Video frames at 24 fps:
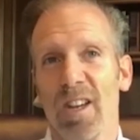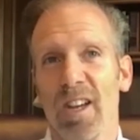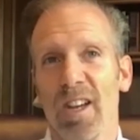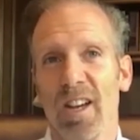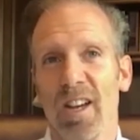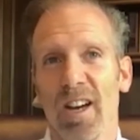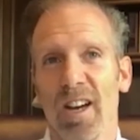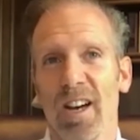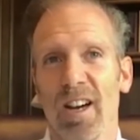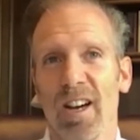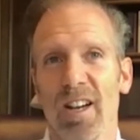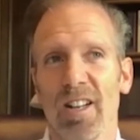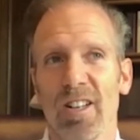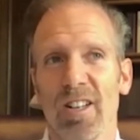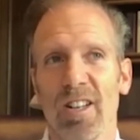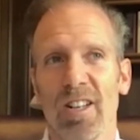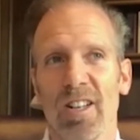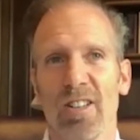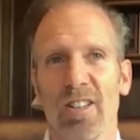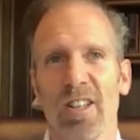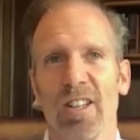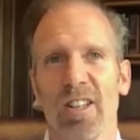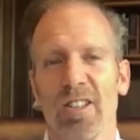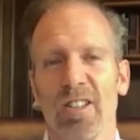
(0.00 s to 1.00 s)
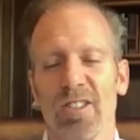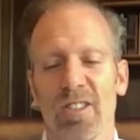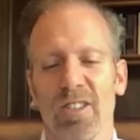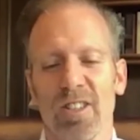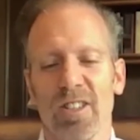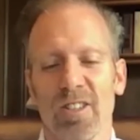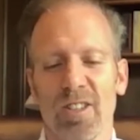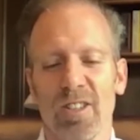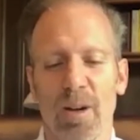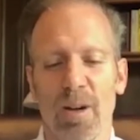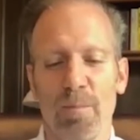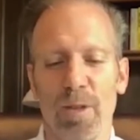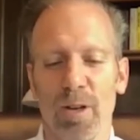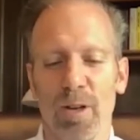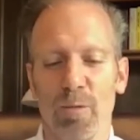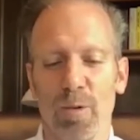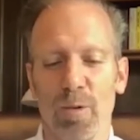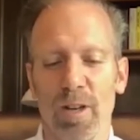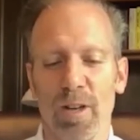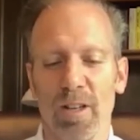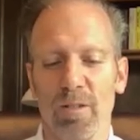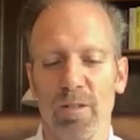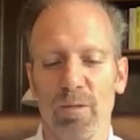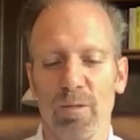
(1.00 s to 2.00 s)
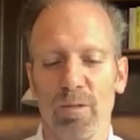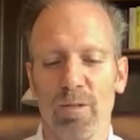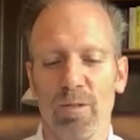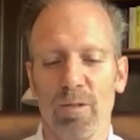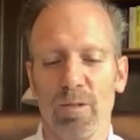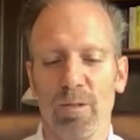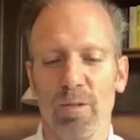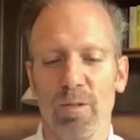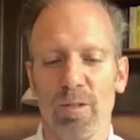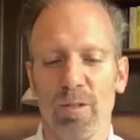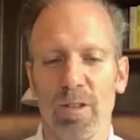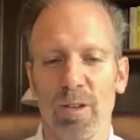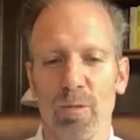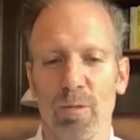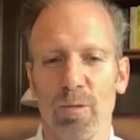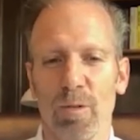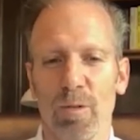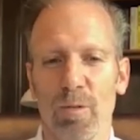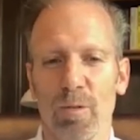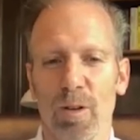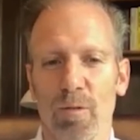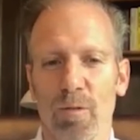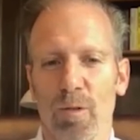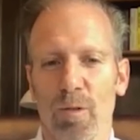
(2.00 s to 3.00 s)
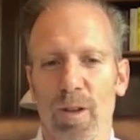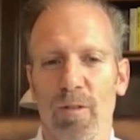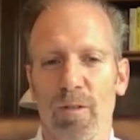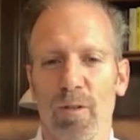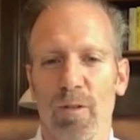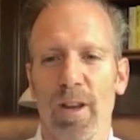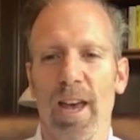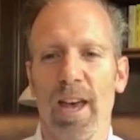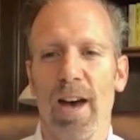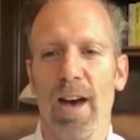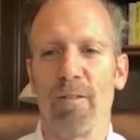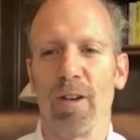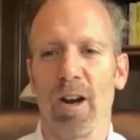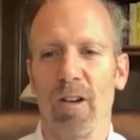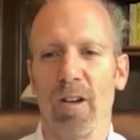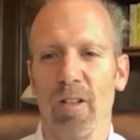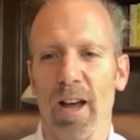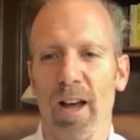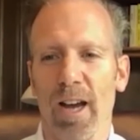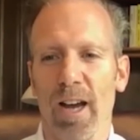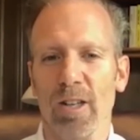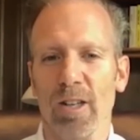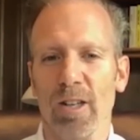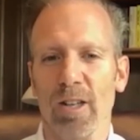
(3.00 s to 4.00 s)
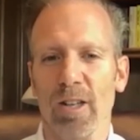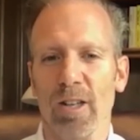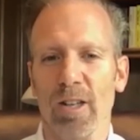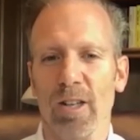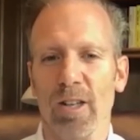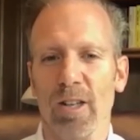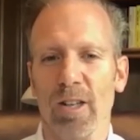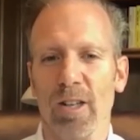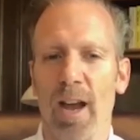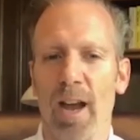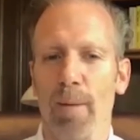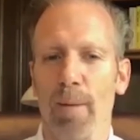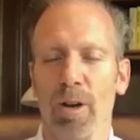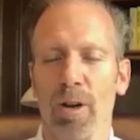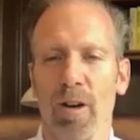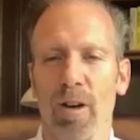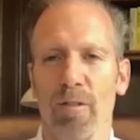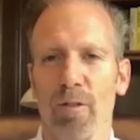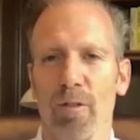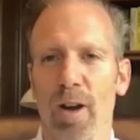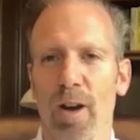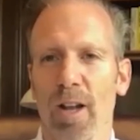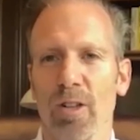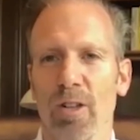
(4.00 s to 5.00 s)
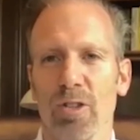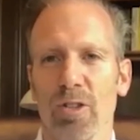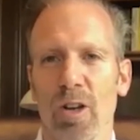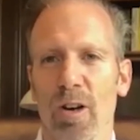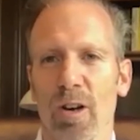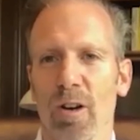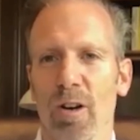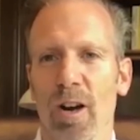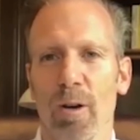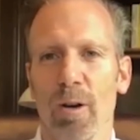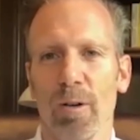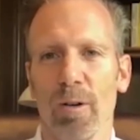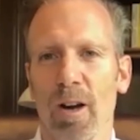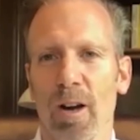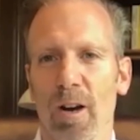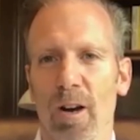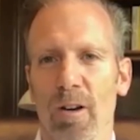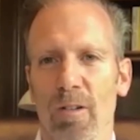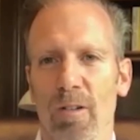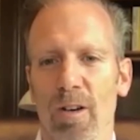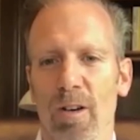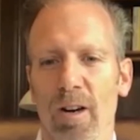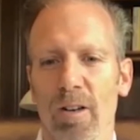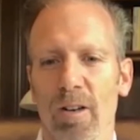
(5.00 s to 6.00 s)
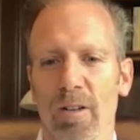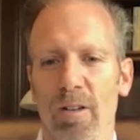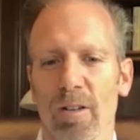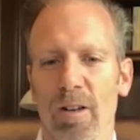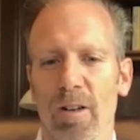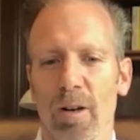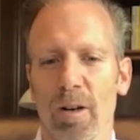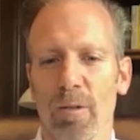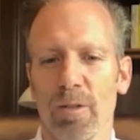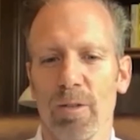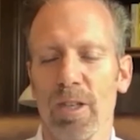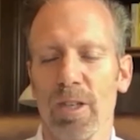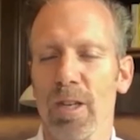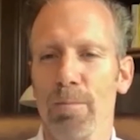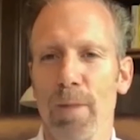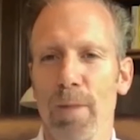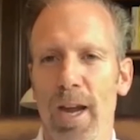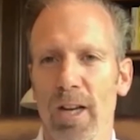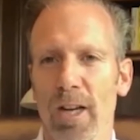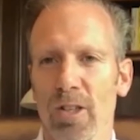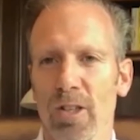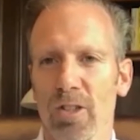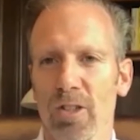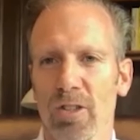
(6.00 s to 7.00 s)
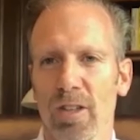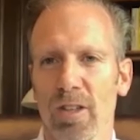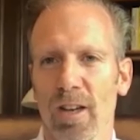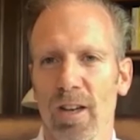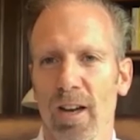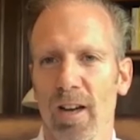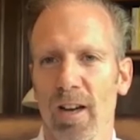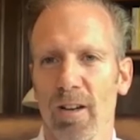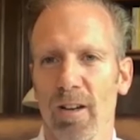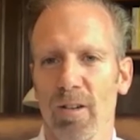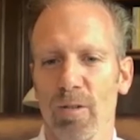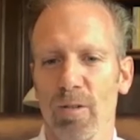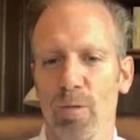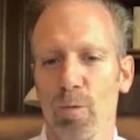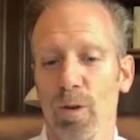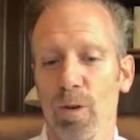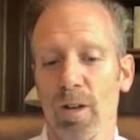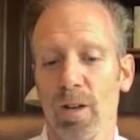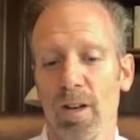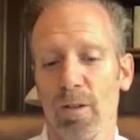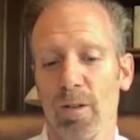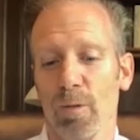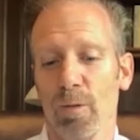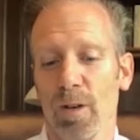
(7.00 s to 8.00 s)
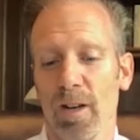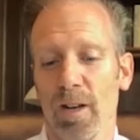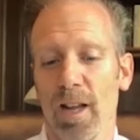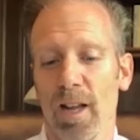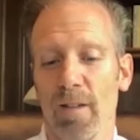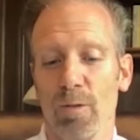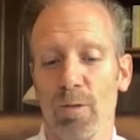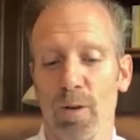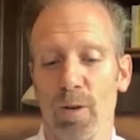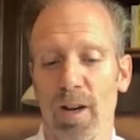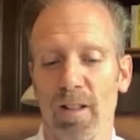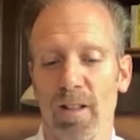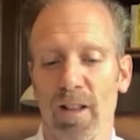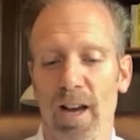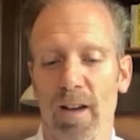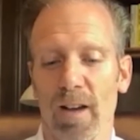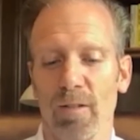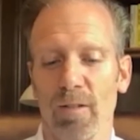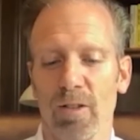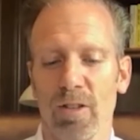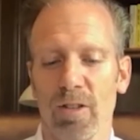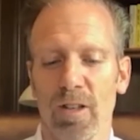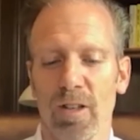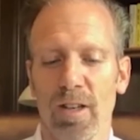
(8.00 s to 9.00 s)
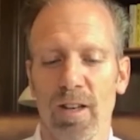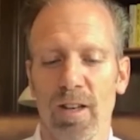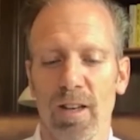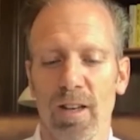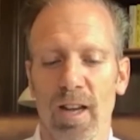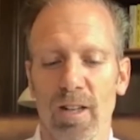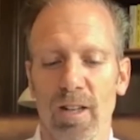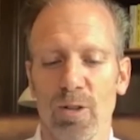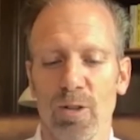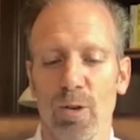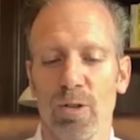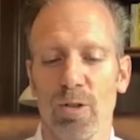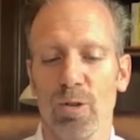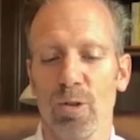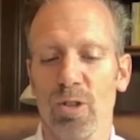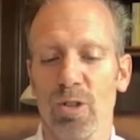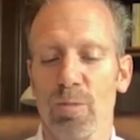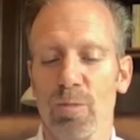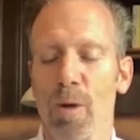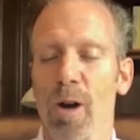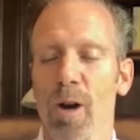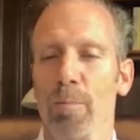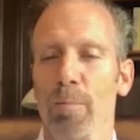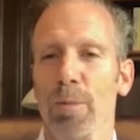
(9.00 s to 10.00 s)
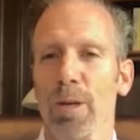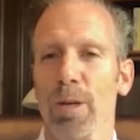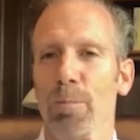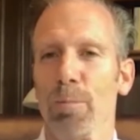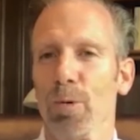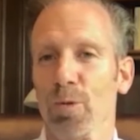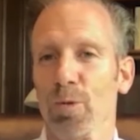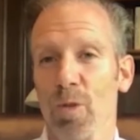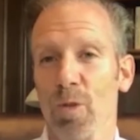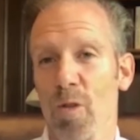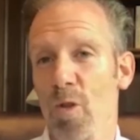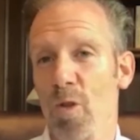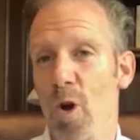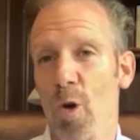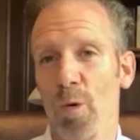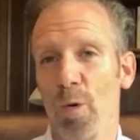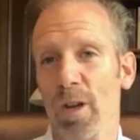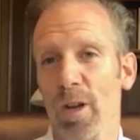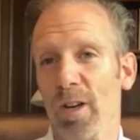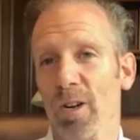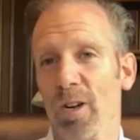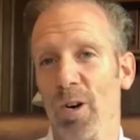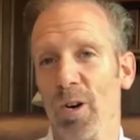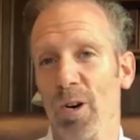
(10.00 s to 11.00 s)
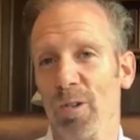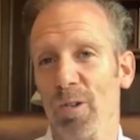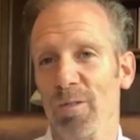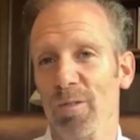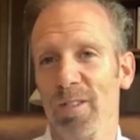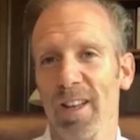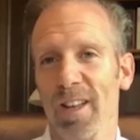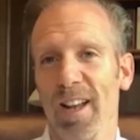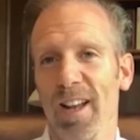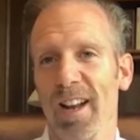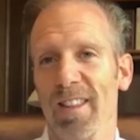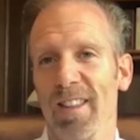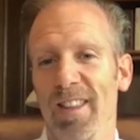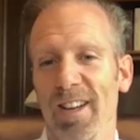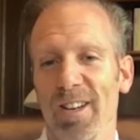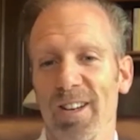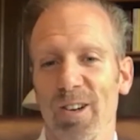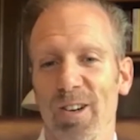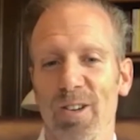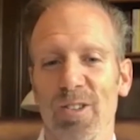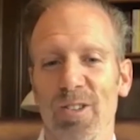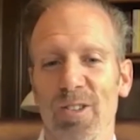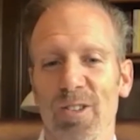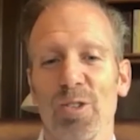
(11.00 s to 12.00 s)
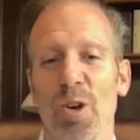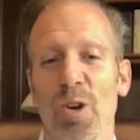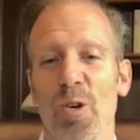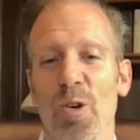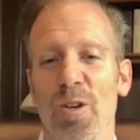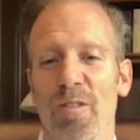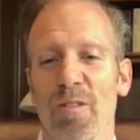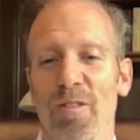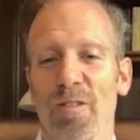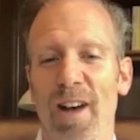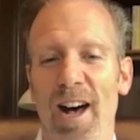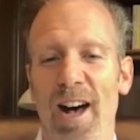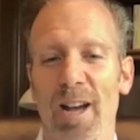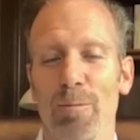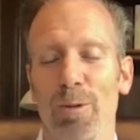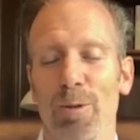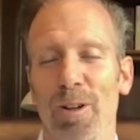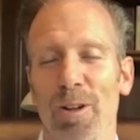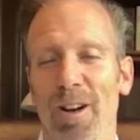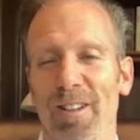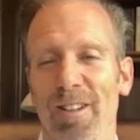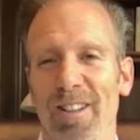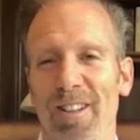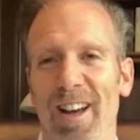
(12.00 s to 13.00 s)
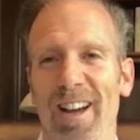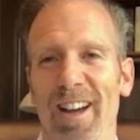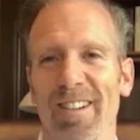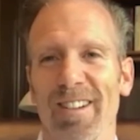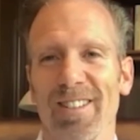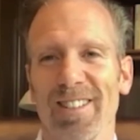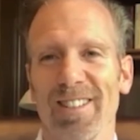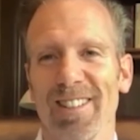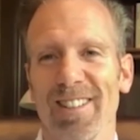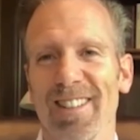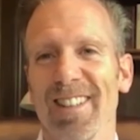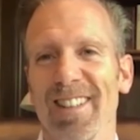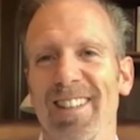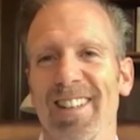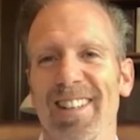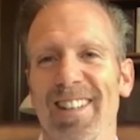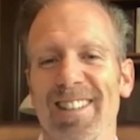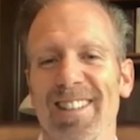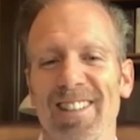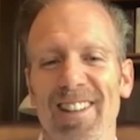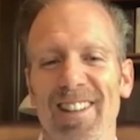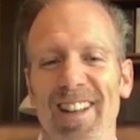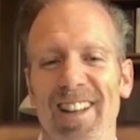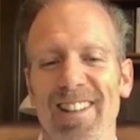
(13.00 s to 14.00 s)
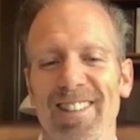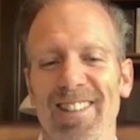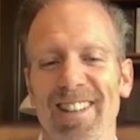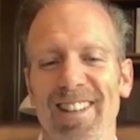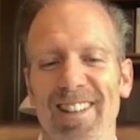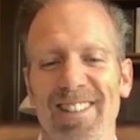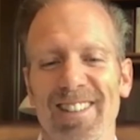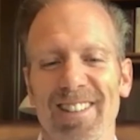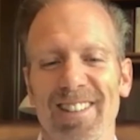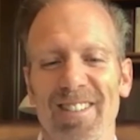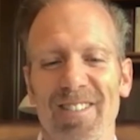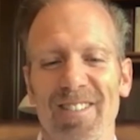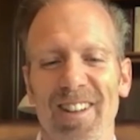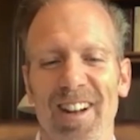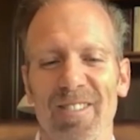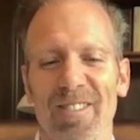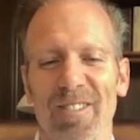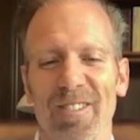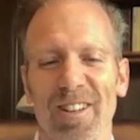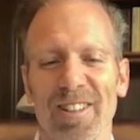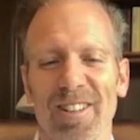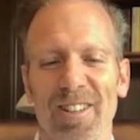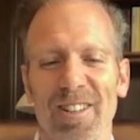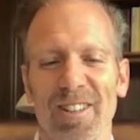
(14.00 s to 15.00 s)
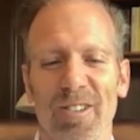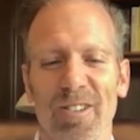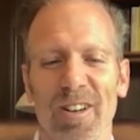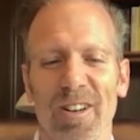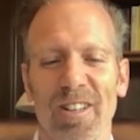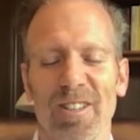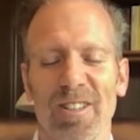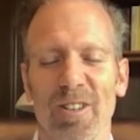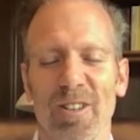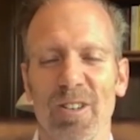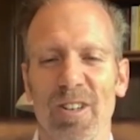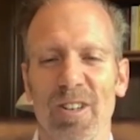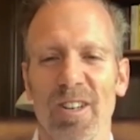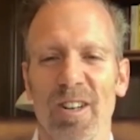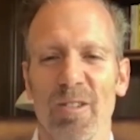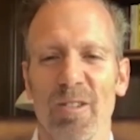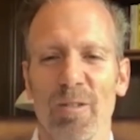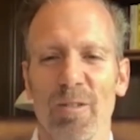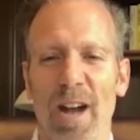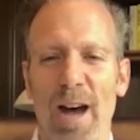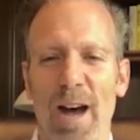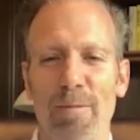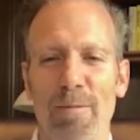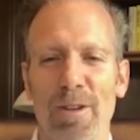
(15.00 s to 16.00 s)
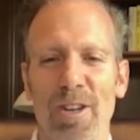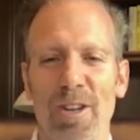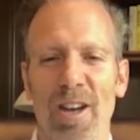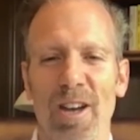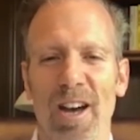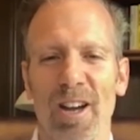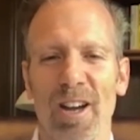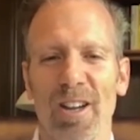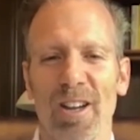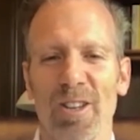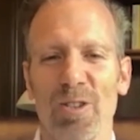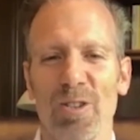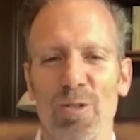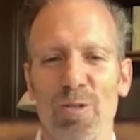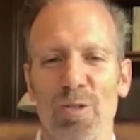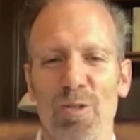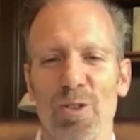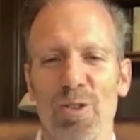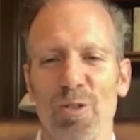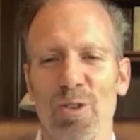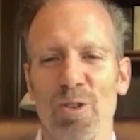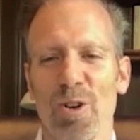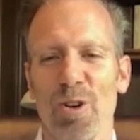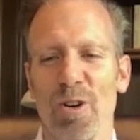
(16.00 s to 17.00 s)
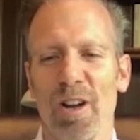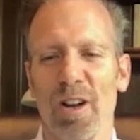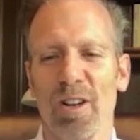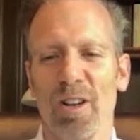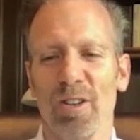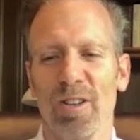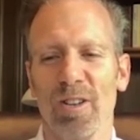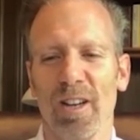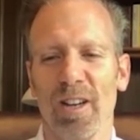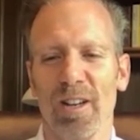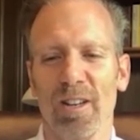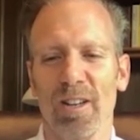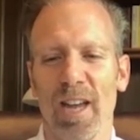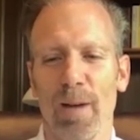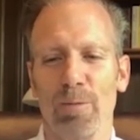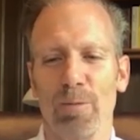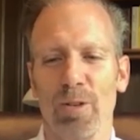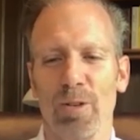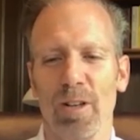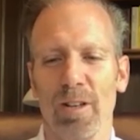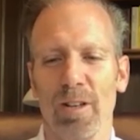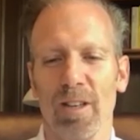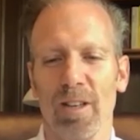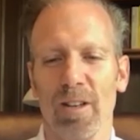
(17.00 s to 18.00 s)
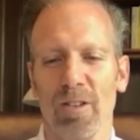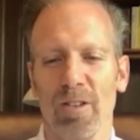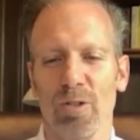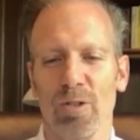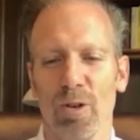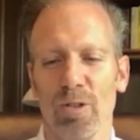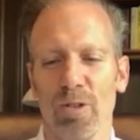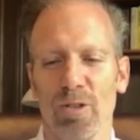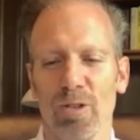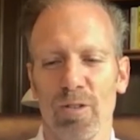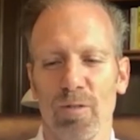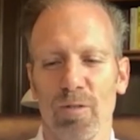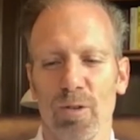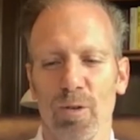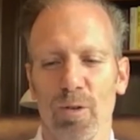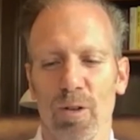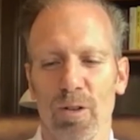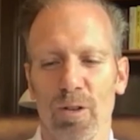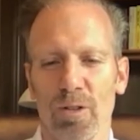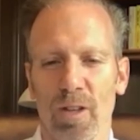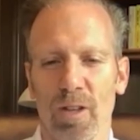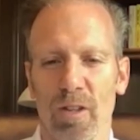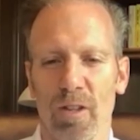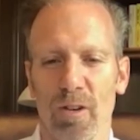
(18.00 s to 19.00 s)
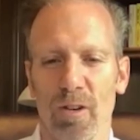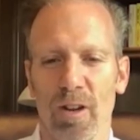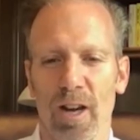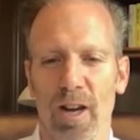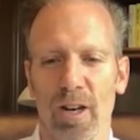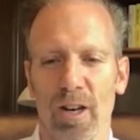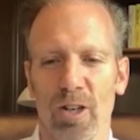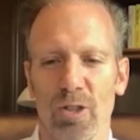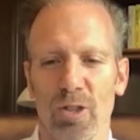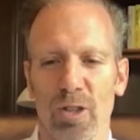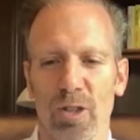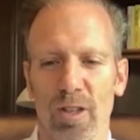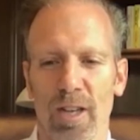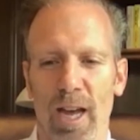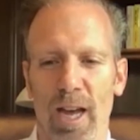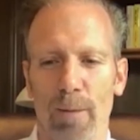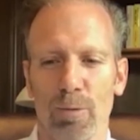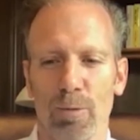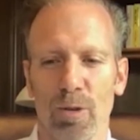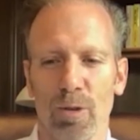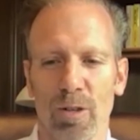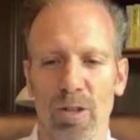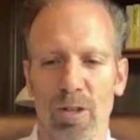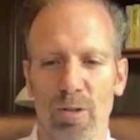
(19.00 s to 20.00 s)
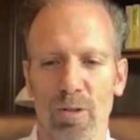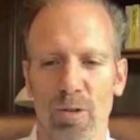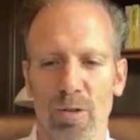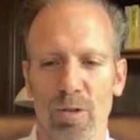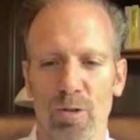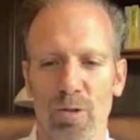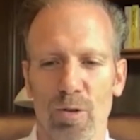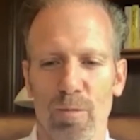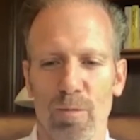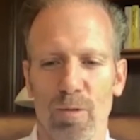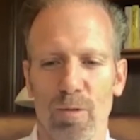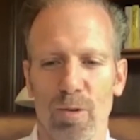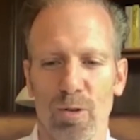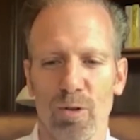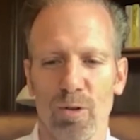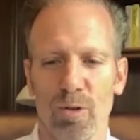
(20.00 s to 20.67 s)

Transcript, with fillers: uh, it, it's it's something we, you know, if we if we have in our lives with our family, our friends, our our our, our, our teammates, uh, we're gonna we're gonna have great lives. And so it's those smart peoples with no ego that I think are so invaluable in our lives. So that, that's something I really take away too. Robbie, uh, you you go ahead and capture show us a few of those other nuggets you captured because there's two there's